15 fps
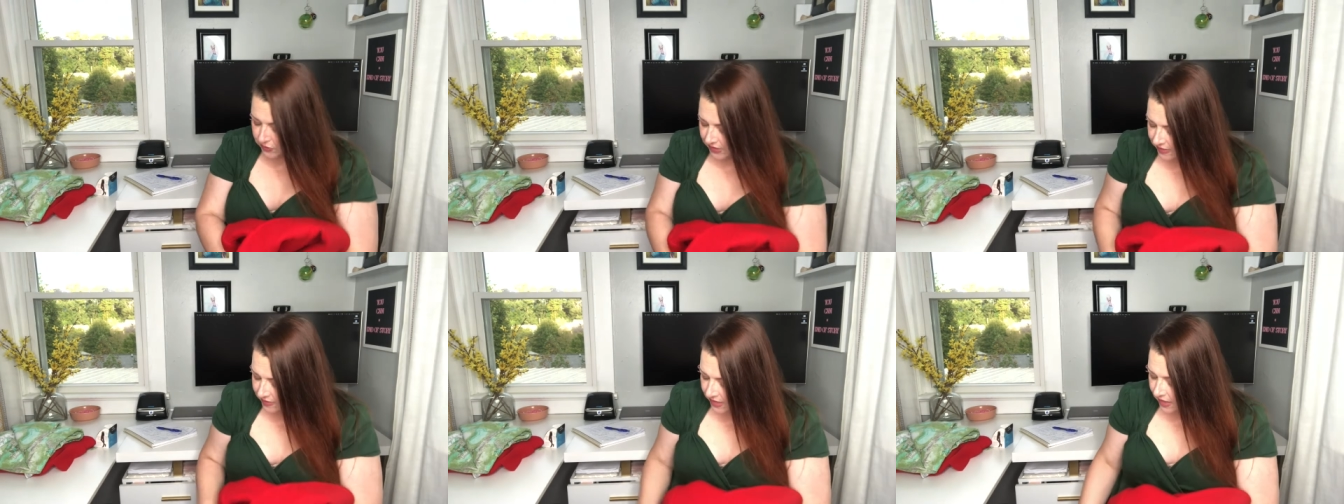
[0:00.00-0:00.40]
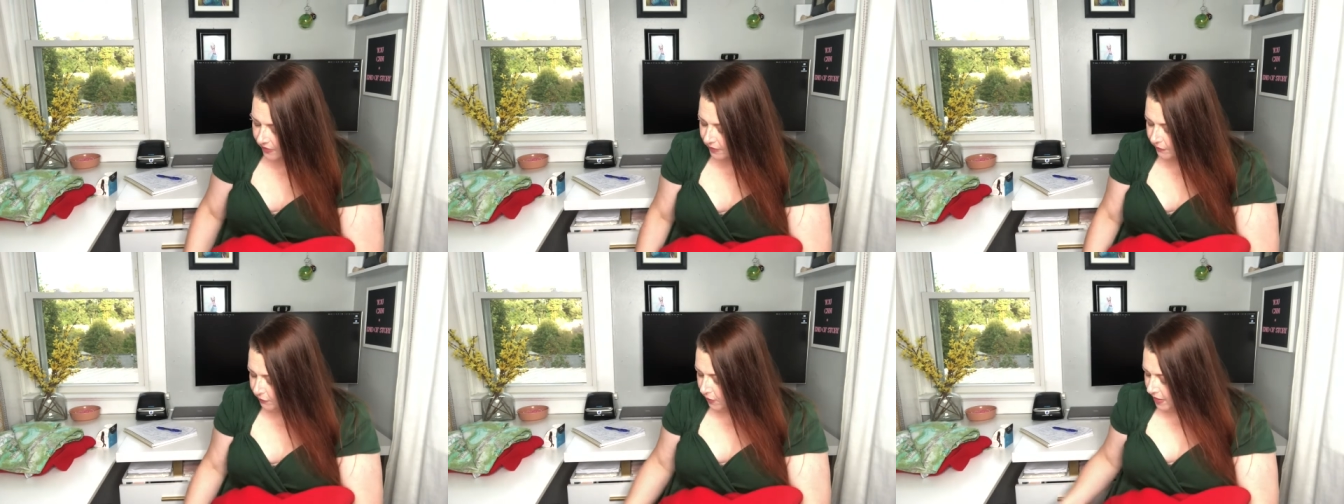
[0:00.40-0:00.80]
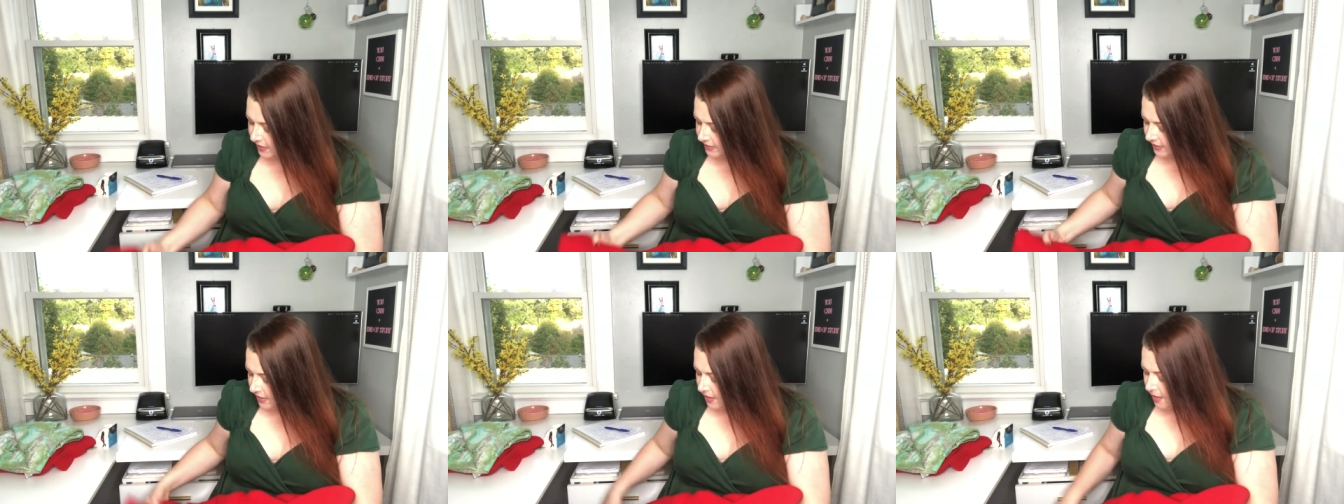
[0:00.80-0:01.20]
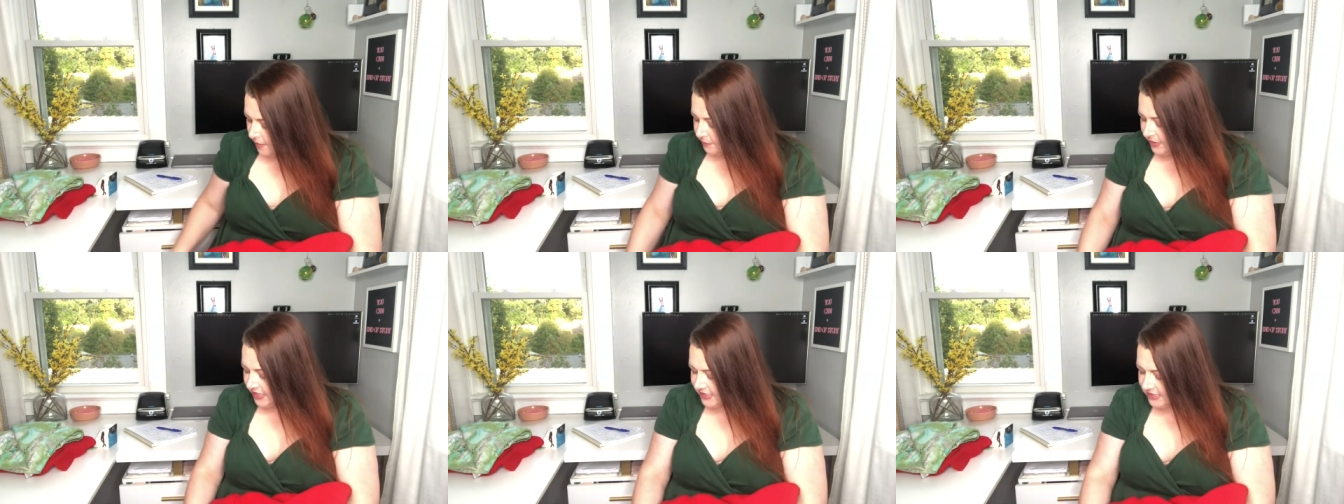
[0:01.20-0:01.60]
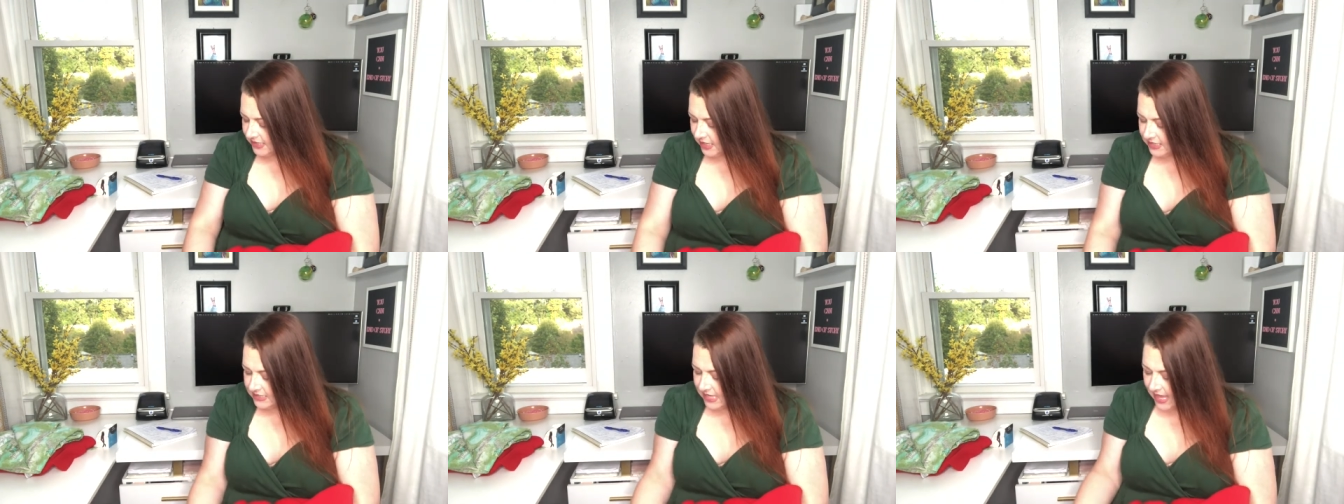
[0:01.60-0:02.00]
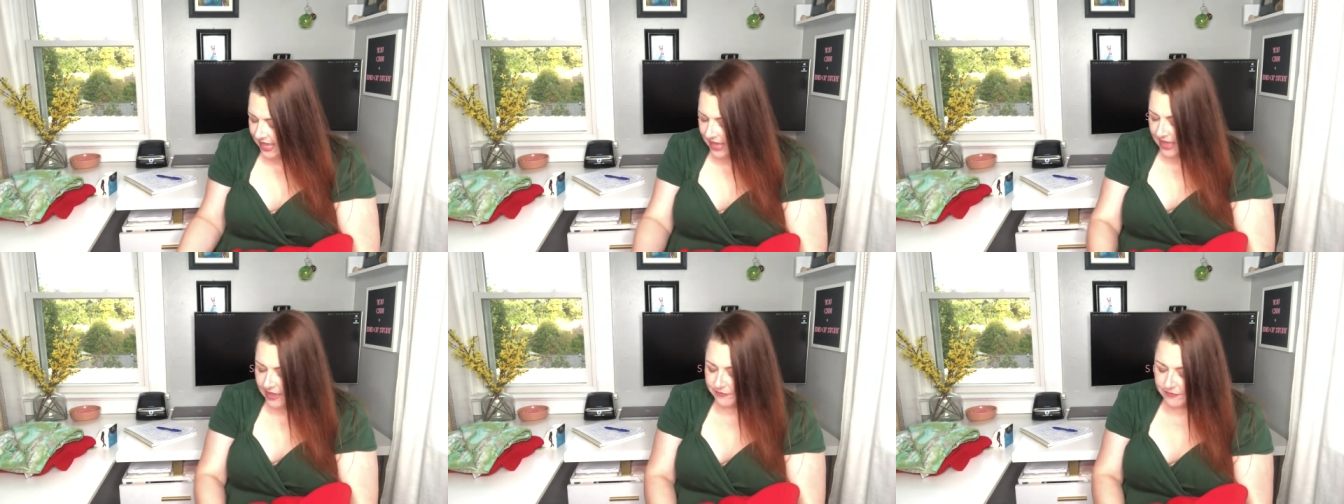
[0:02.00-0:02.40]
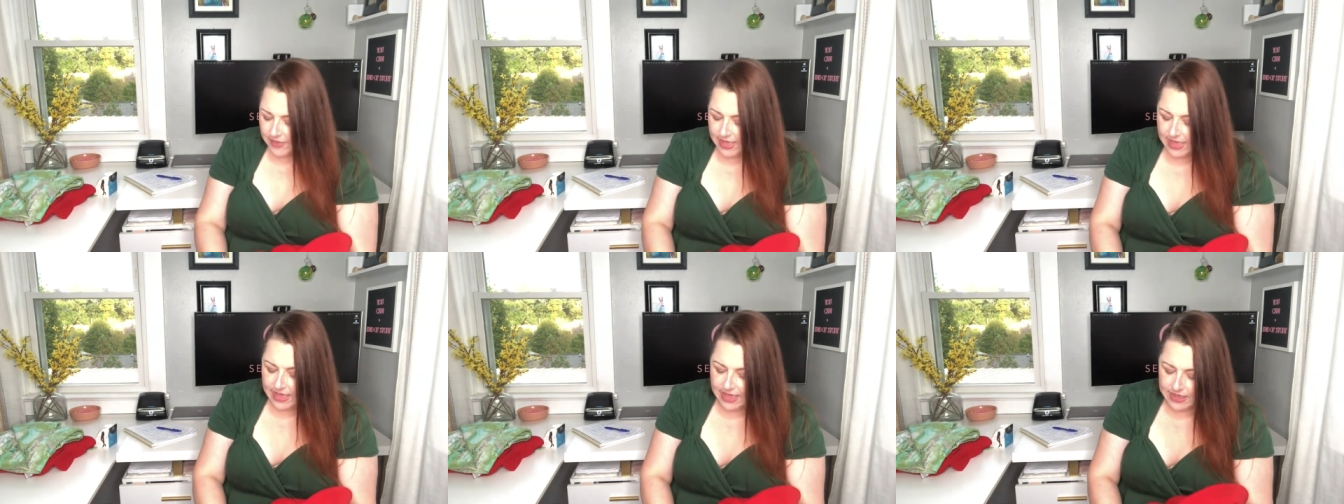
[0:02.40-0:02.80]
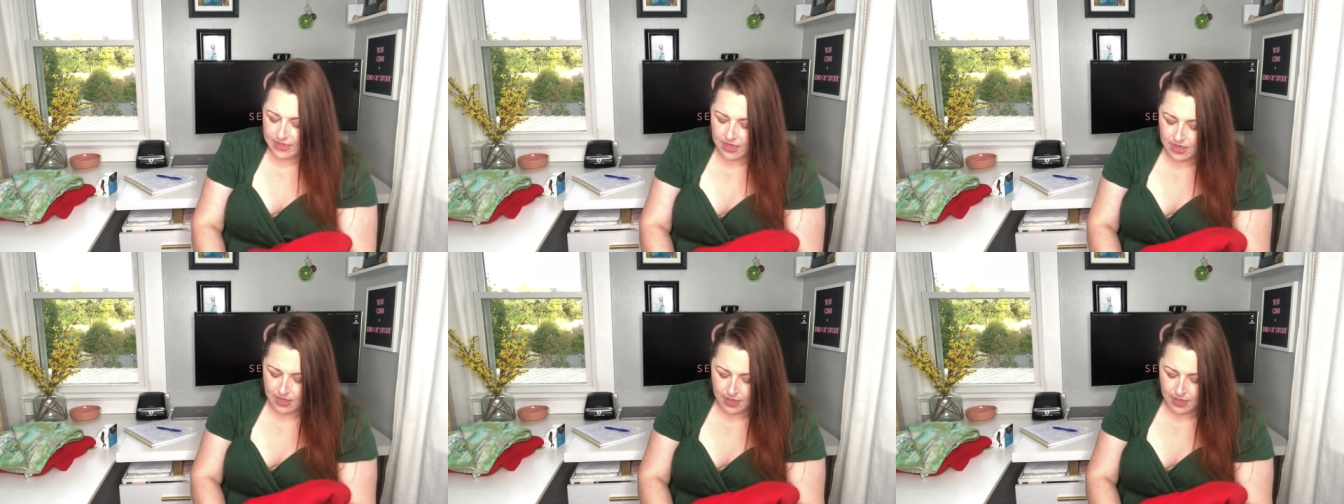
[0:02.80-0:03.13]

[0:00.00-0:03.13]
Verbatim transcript: anything on the front, but it does have a